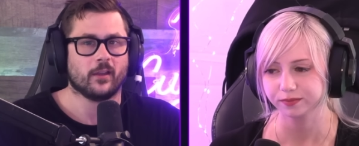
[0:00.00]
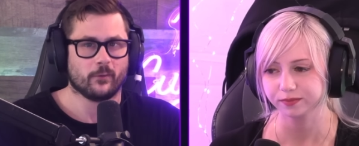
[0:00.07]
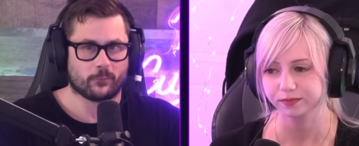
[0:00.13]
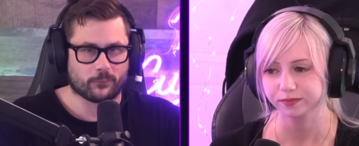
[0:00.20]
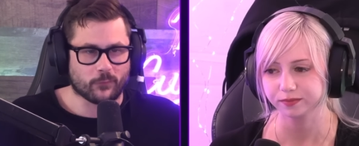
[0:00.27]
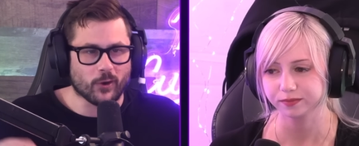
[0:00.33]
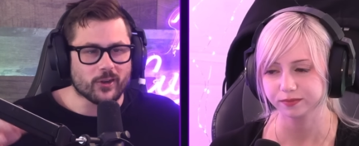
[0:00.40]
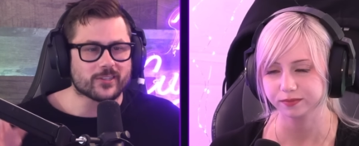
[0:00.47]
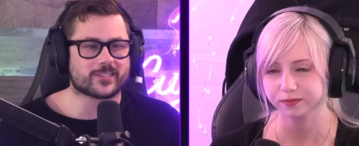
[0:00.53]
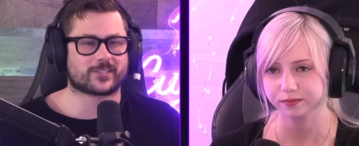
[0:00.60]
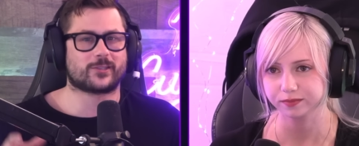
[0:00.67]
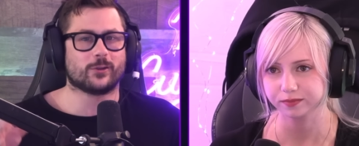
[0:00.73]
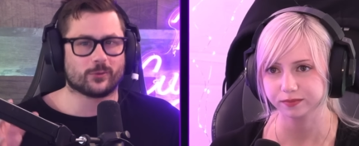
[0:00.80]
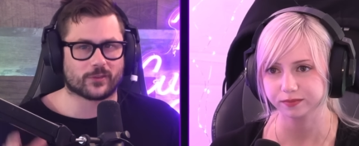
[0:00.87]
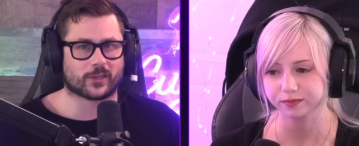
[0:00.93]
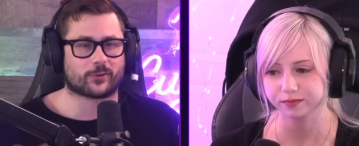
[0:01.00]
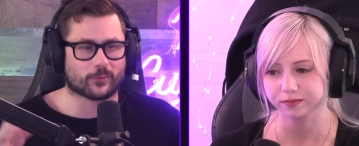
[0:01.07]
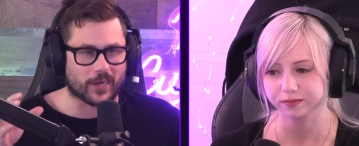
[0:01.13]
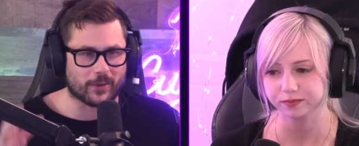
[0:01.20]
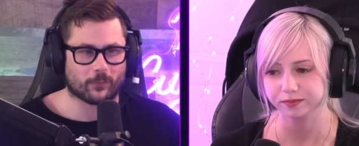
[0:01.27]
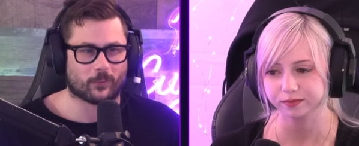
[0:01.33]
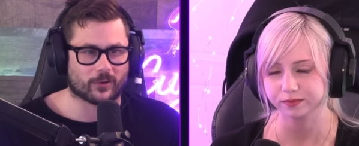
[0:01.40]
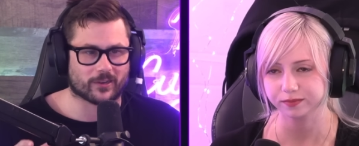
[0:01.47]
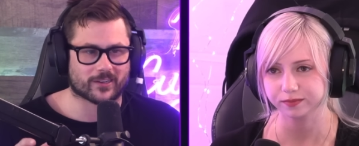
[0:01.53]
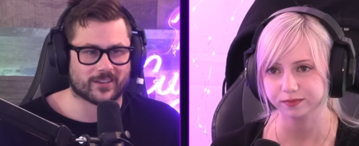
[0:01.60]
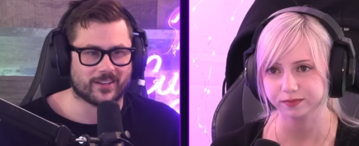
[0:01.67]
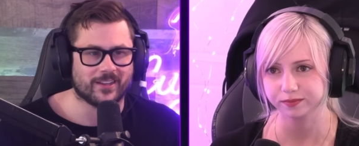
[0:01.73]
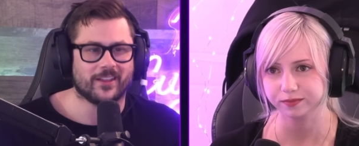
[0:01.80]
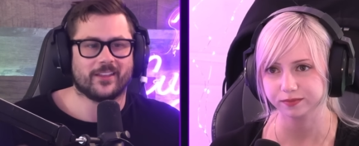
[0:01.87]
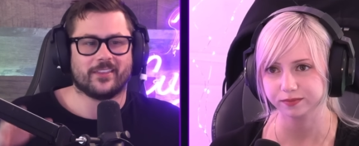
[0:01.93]
Speaker 1: First do the great work,
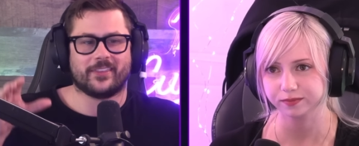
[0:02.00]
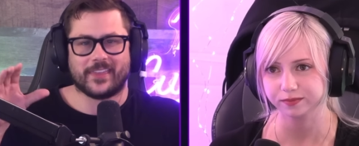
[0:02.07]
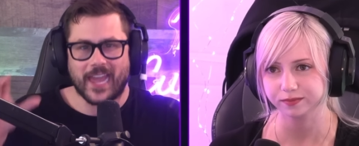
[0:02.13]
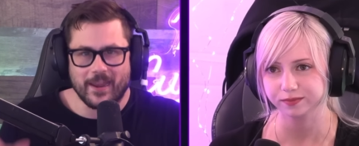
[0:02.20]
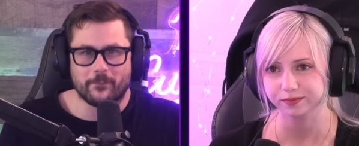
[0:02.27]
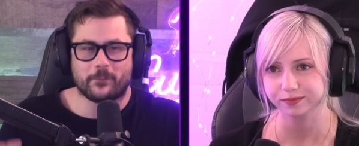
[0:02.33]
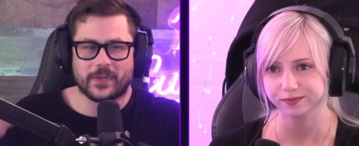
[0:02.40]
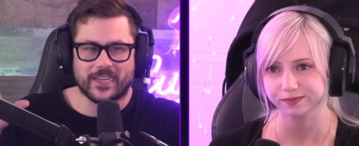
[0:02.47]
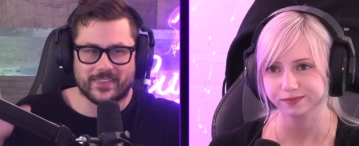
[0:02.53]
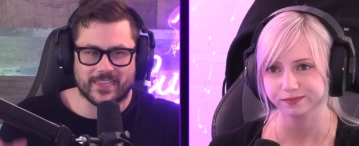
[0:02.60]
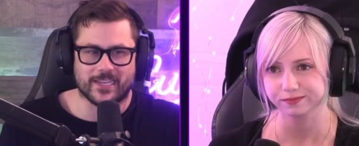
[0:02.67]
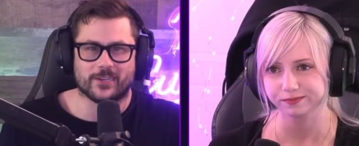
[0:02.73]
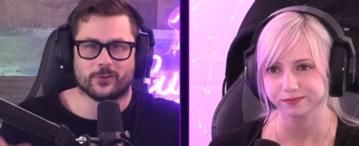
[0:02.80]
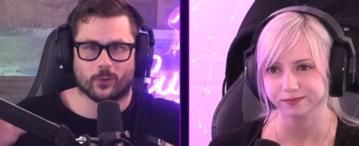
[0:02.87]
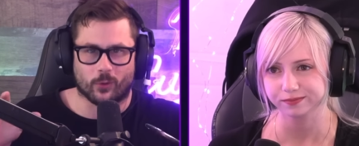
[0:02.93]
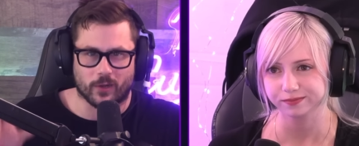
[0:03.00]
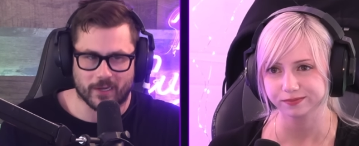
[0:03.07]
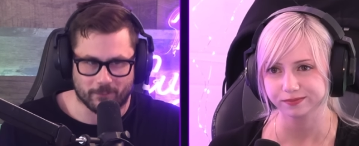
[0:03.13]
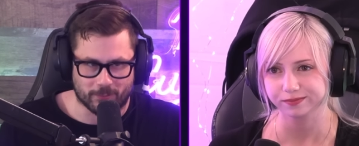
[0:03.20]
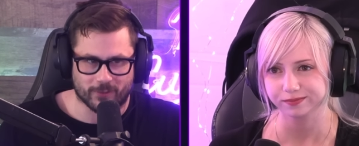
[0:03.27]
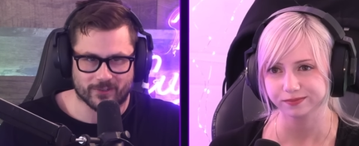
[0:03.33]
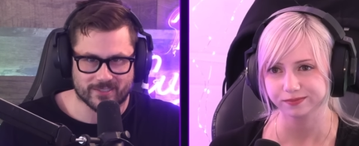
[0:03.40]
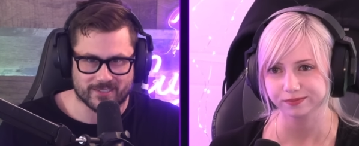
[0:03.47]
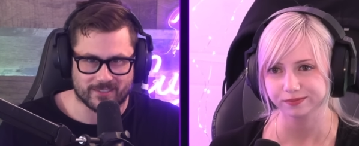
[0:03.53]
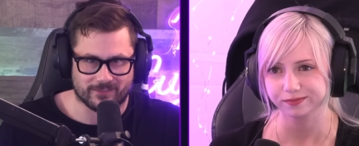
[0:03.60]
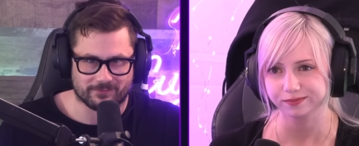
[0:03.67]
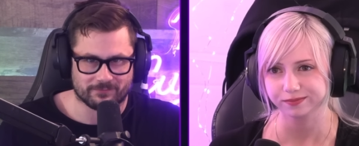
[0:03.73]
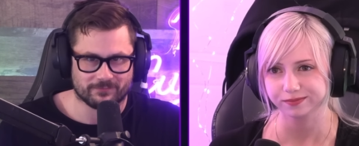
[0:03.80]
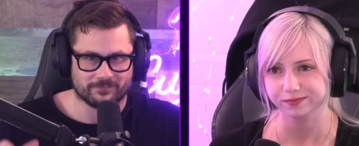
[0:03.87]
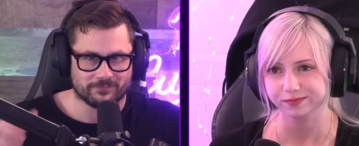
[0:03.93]
then be the annoying person.
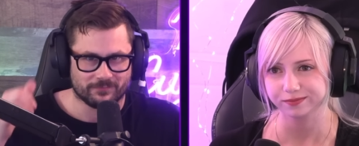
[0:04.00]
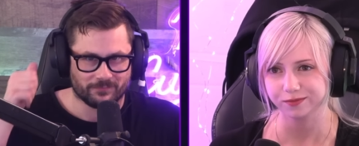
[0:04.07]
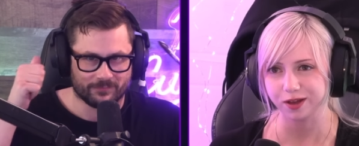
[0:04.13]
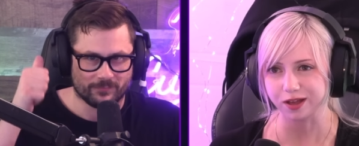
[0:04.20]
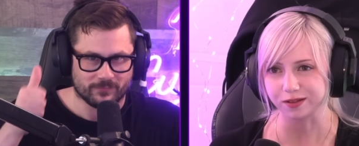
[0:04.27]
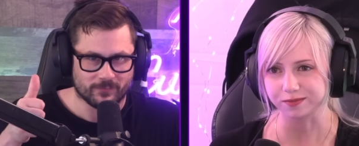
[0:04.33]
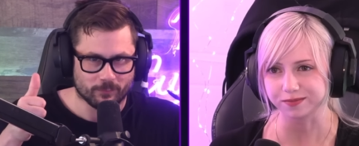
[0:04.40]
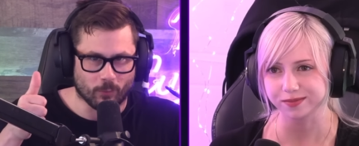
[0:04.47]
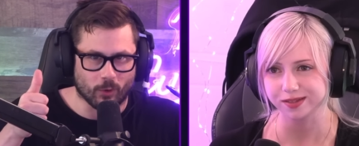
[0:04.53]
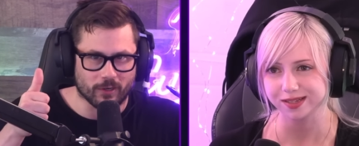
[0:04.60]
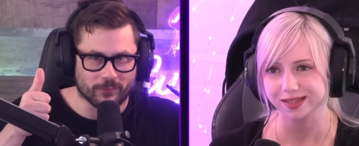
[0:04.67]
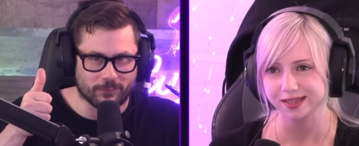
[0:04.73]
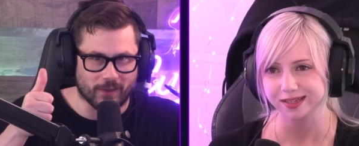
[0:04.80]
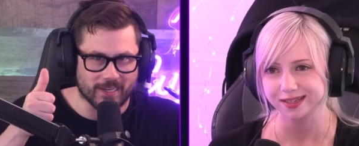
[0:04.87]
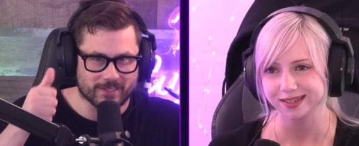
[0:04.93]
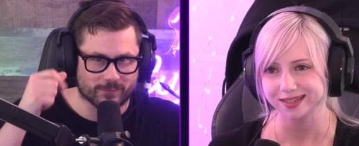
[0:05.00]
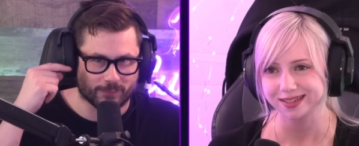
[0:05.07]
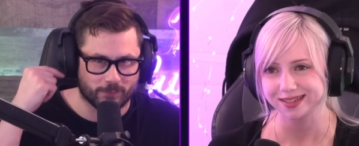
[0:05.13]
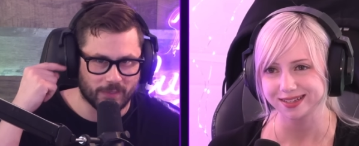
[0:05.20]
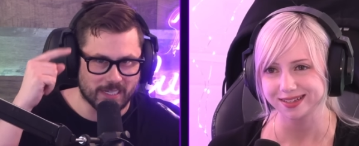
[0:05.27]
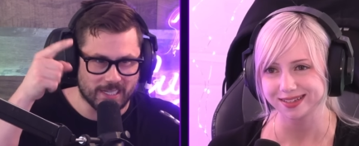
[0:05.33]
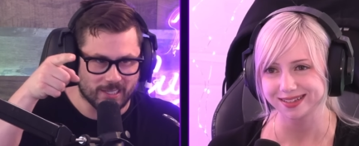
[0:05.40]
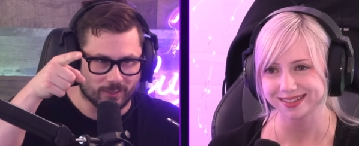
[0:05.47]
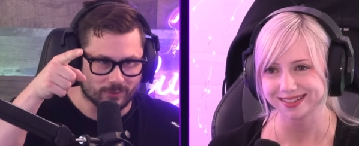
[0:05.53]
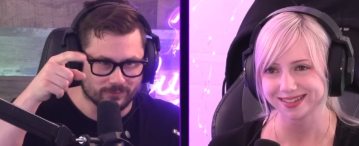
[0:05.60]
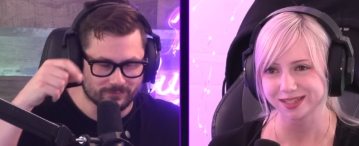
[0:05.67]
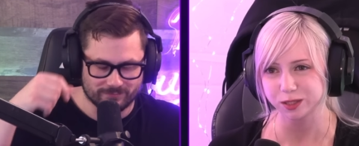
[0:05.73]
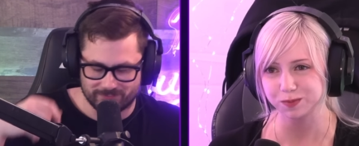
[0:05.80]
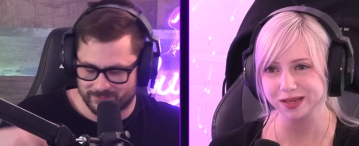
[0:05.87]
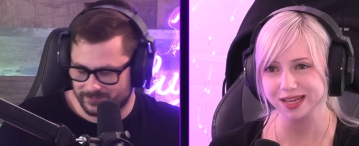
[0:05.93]
Well, more advice from me to you.
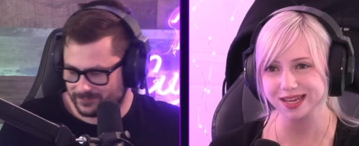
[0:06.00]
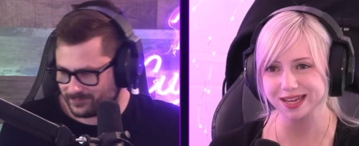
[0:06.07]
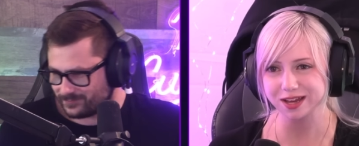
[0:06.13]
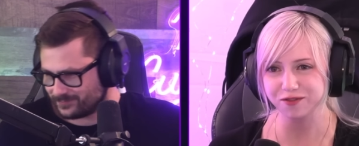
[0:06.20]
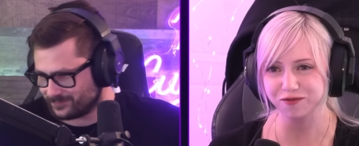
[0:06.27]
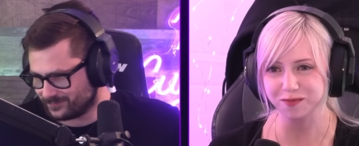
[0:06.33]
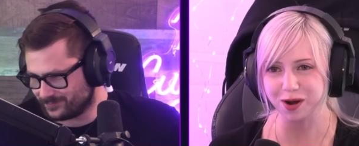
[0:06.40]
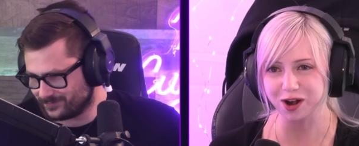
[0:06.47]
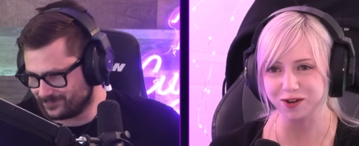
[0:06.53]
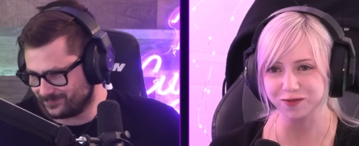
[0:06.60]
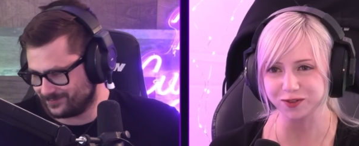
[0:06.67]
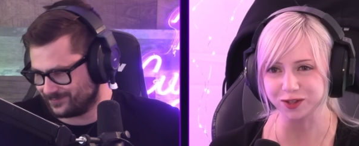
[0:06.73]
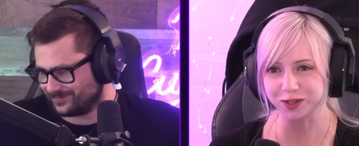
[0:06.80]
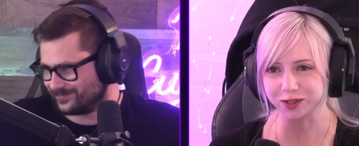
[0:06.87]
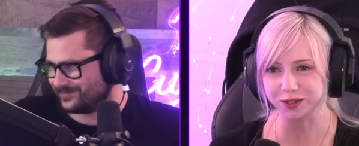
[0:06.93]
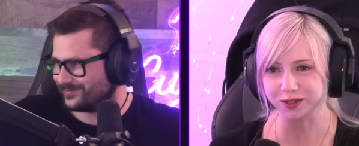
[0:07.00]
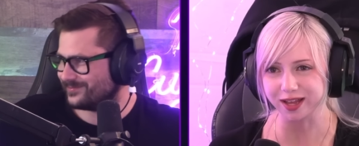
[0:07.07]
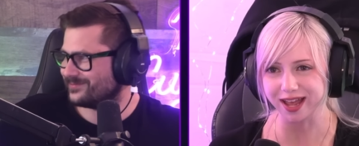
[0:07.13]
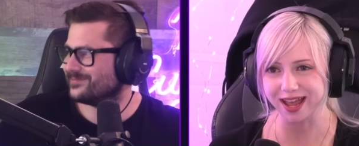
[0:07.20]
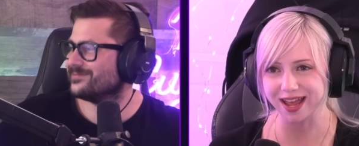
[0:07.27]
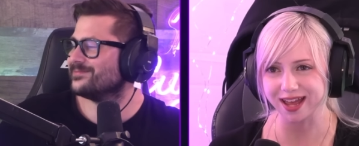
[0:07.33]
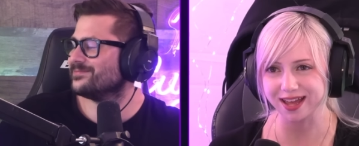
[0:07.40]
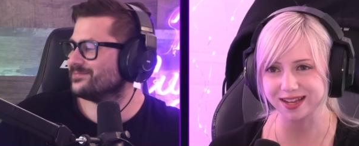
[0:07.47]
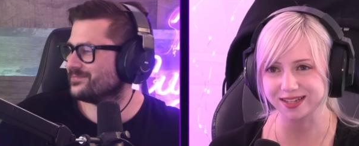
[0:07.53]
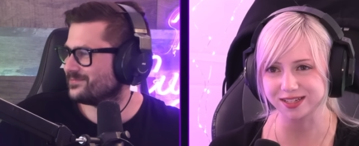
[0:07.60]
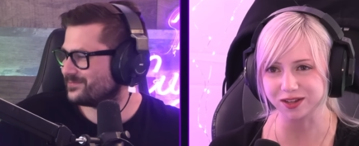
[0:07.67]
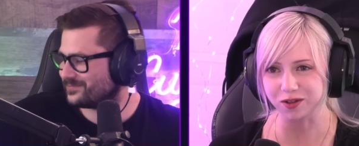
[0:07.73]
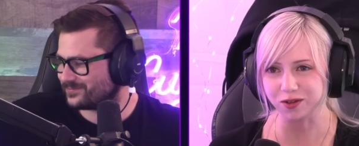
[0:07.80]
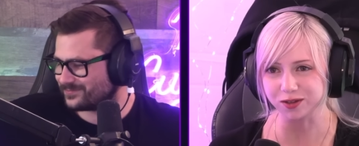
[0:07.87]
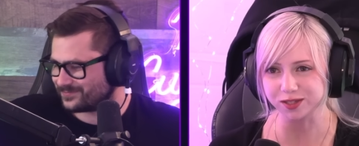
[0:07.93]
Speaker 2: Speaking of Marvel and
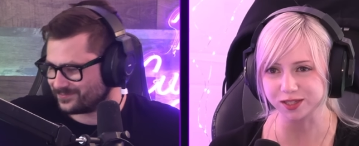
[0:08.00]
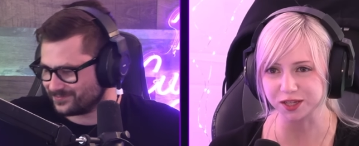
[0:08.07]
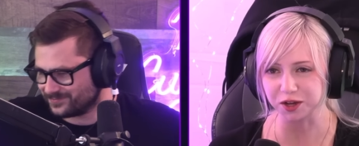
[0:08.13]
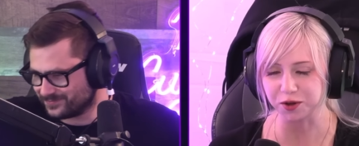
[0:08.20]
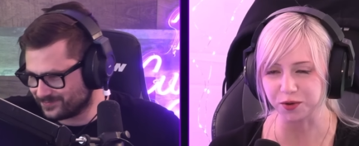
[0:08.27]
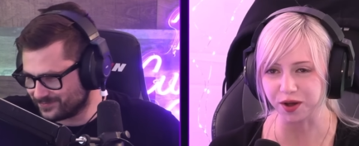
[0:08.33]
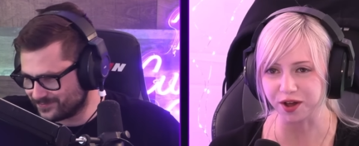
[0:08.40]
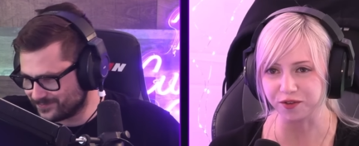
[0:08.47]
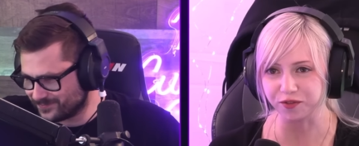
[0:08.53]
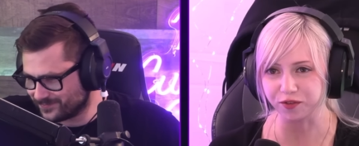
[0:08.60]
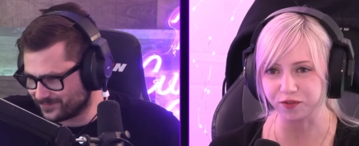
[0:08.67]
also of